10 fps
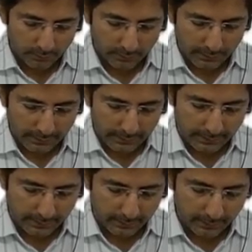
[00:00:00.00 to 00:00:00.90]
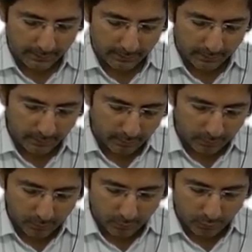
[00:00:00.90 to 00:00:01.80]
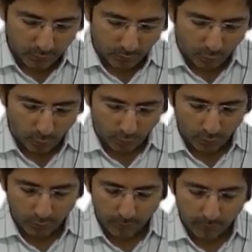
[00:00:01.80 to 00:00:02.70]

3, 4.